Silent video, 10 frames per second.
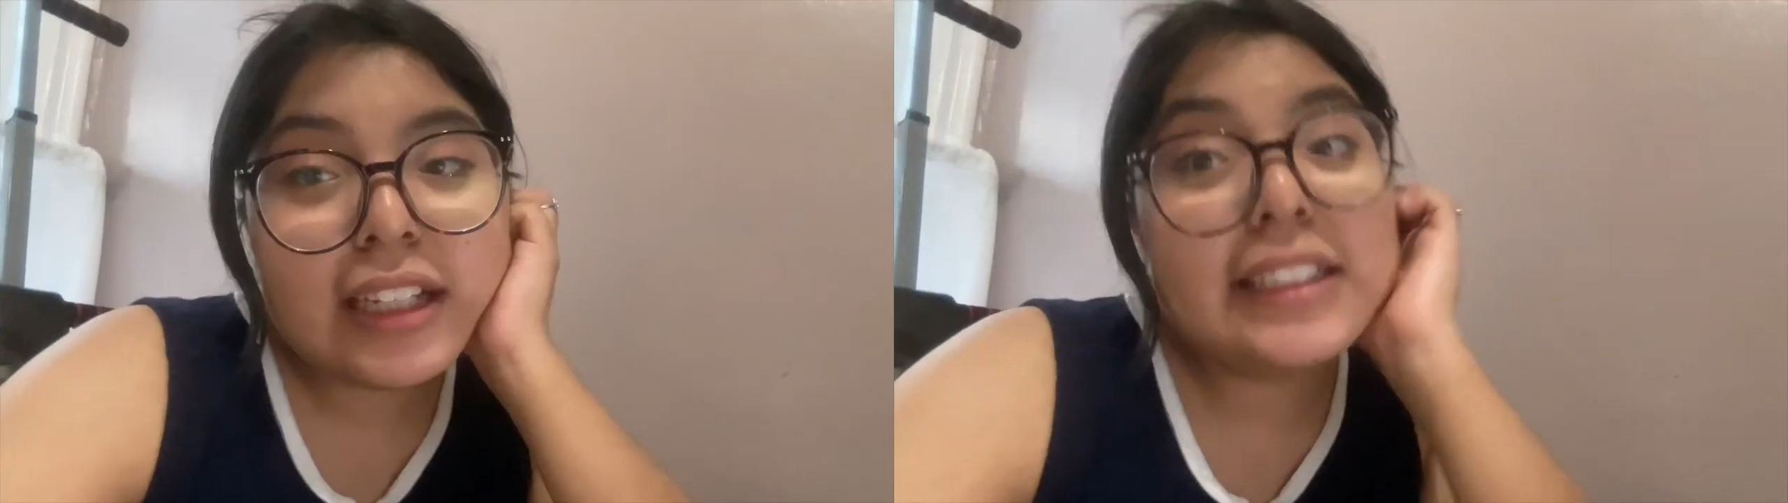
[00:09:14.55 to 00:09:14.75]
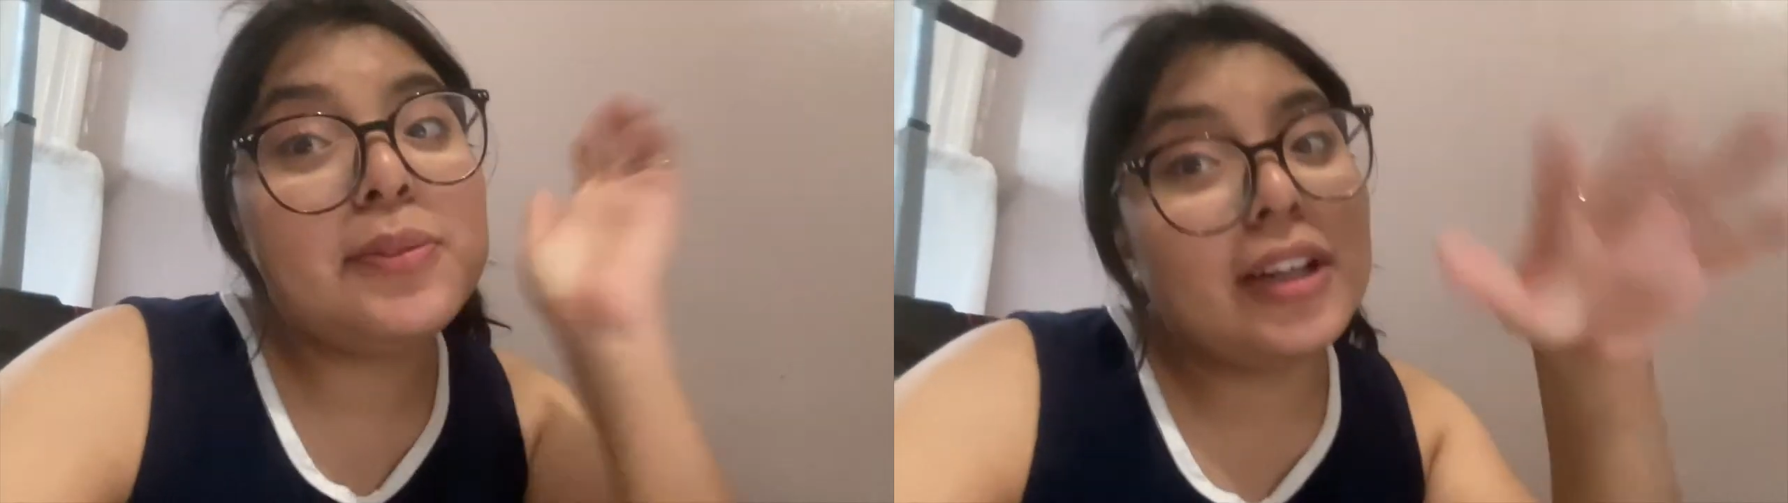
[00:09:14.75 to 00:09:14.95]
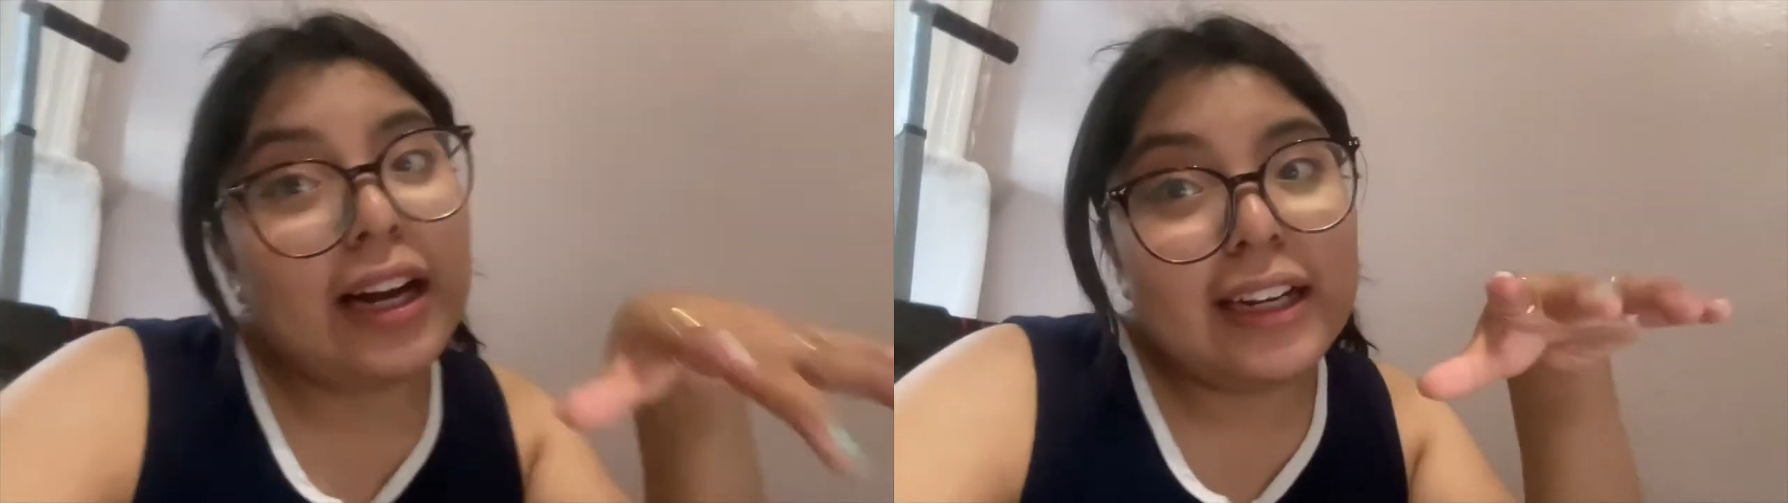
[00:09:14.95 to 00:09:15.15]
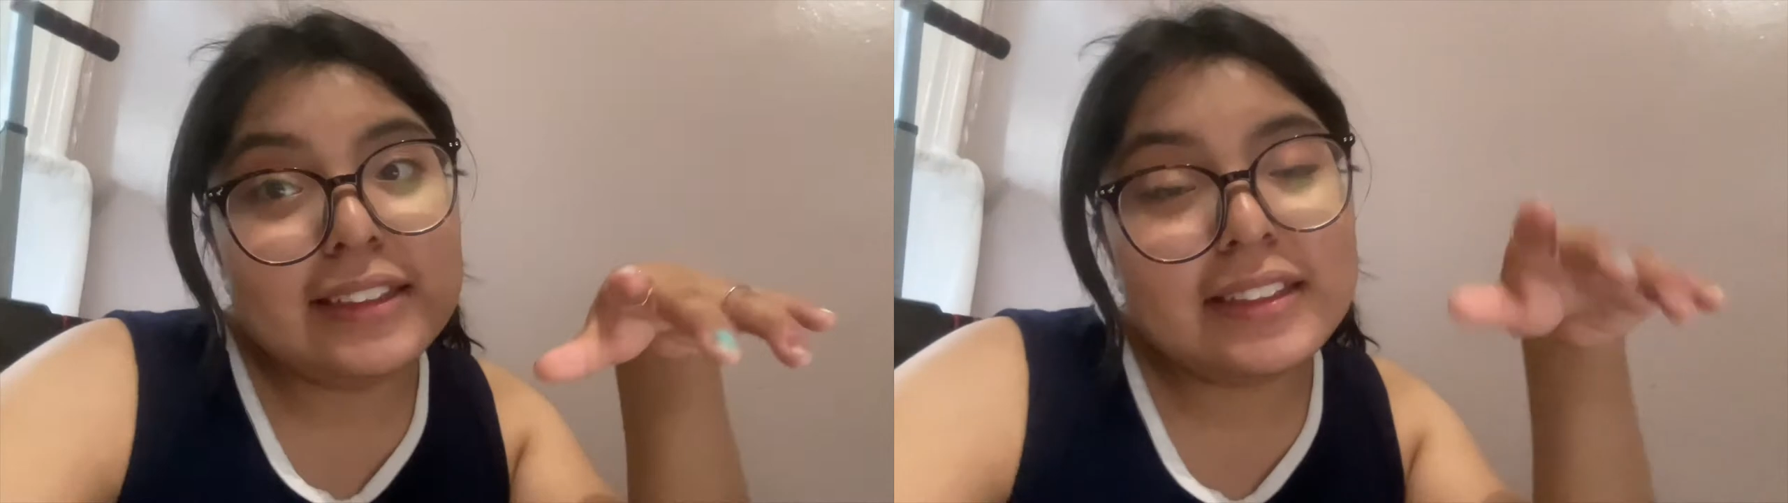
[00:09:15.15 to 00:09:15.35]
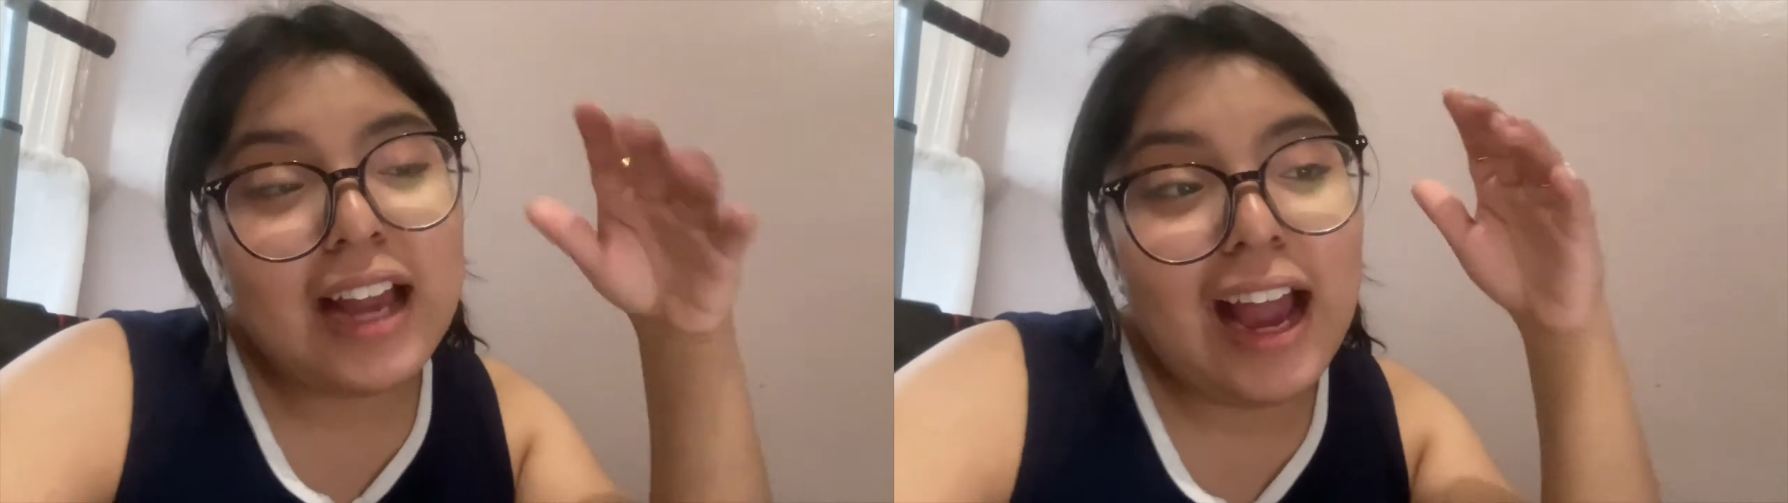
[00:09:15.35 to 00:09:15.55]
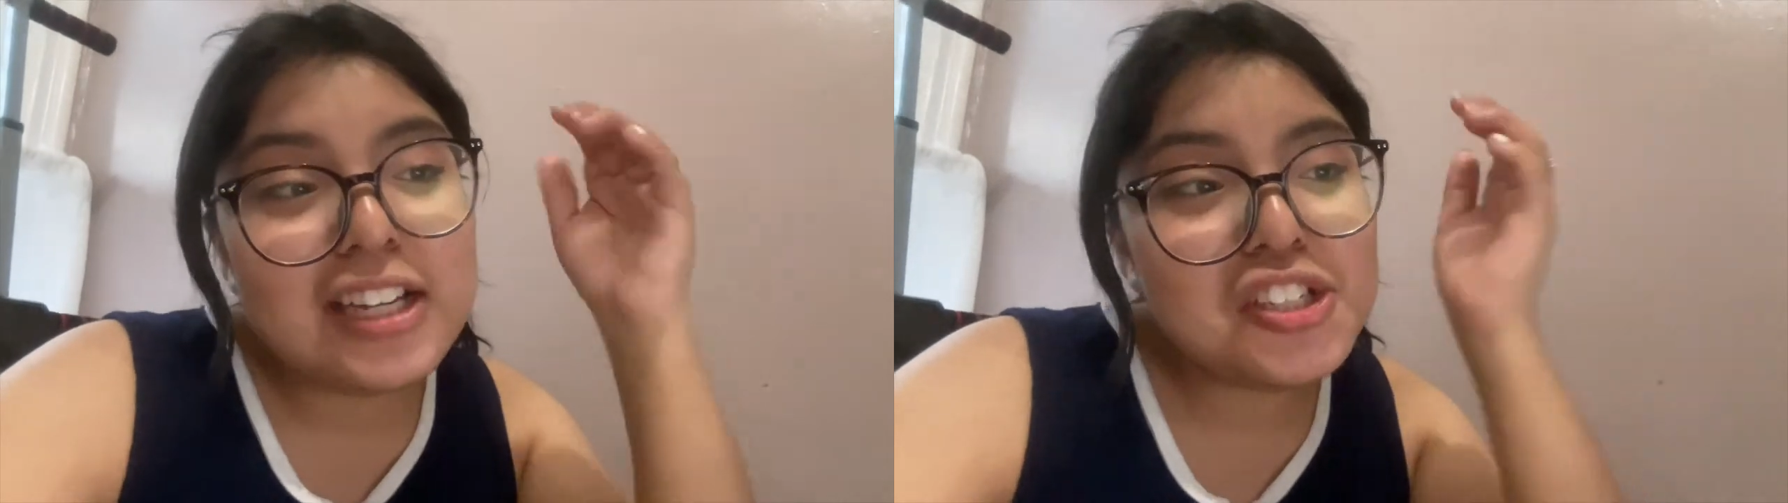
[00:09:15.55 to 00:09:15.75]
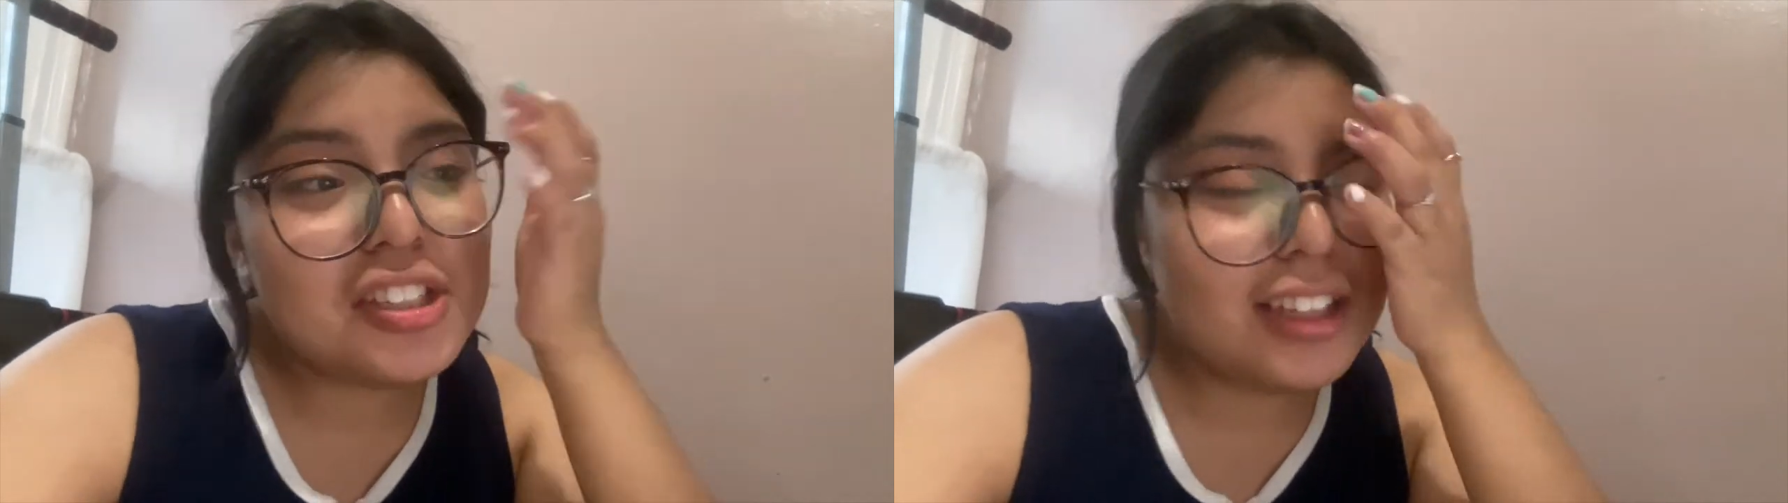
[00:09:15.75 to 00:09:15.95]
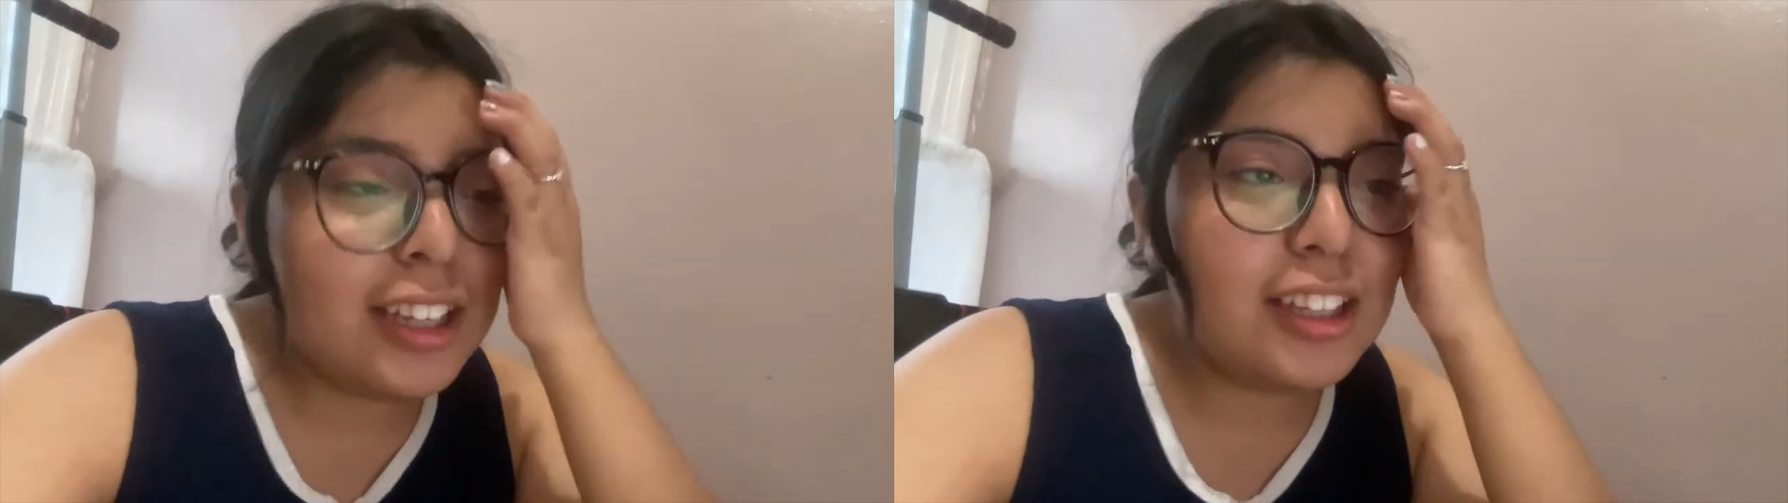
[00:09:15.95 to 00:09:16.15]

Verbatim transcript: guess what, guys? Actually,